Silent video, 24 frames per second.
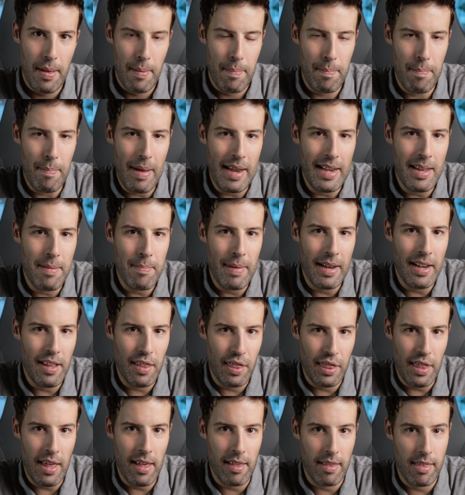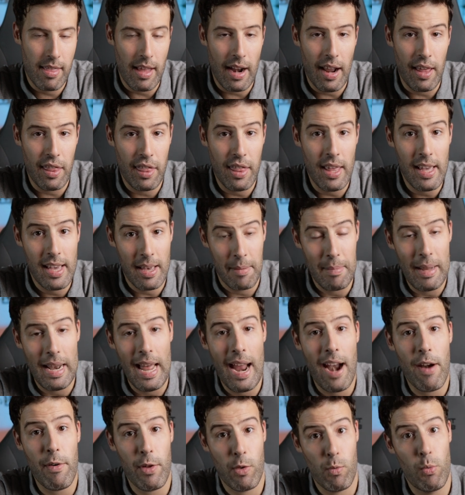many, many things that I think Kamala
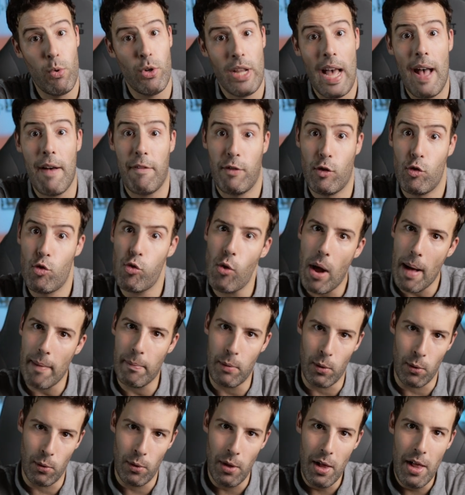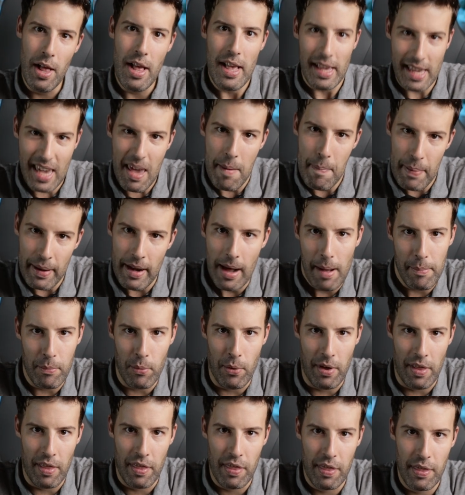Harris would have trouble keeping up
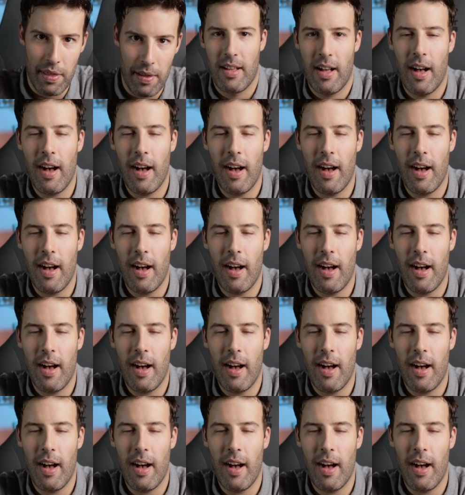with.